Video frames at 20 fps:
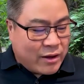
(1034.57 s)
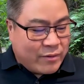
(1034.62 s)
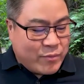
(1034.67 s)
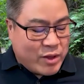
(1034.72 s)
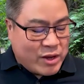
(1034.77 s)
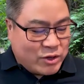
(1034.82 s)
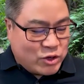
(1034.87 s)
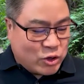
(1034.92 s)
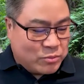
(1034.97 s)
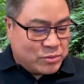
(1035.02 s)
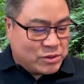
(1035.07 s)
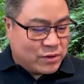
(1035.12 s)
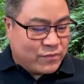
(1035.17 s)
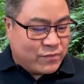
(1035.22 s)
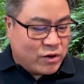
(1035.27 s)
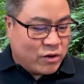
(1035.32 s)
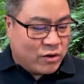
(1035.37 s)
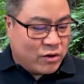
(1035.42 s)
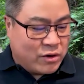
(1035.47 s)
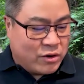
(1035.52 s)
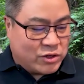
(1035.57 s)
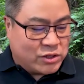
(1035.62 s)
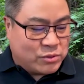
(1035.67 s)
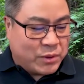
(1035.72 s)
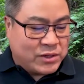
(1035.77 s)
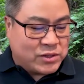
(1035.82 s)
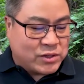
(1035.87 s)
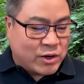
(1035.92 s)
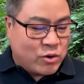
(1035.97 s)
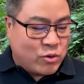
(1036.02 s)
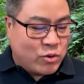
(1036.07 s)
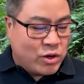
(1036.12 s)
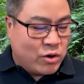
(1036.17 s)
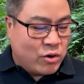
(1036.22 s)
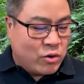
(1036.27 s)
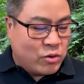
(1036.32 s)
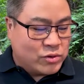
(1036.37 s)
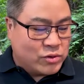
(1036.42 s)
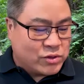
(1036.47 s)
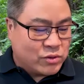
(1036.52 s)
in terms of your space, I know
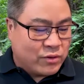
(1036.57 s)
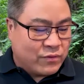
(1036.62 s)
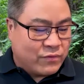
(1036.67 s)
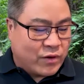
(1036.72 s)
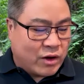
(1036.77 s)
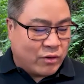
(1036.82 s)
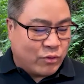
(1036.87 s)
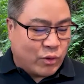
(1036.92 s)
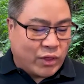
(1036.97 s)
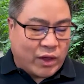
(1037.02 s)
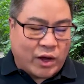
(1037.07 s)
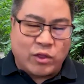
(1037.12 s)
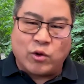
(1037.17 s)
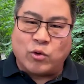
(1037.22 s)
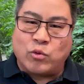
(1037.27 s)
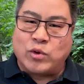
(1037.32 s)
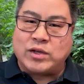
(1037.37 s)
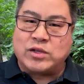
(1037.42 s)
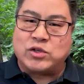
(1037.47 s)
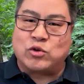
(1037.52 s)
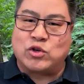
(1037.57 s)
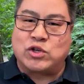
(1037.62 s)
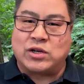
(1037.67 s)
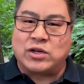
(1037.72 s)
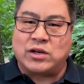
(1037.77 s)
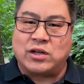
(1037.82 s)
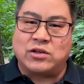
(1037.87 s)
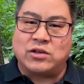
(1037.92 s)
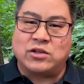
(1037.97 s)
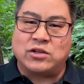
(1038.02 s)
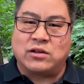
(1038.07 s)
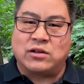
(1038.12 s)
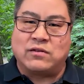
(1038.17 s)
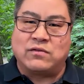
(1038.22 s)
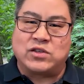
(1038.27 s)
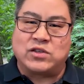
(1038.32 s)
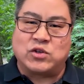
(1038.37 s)
you're also involved with other research initiatives.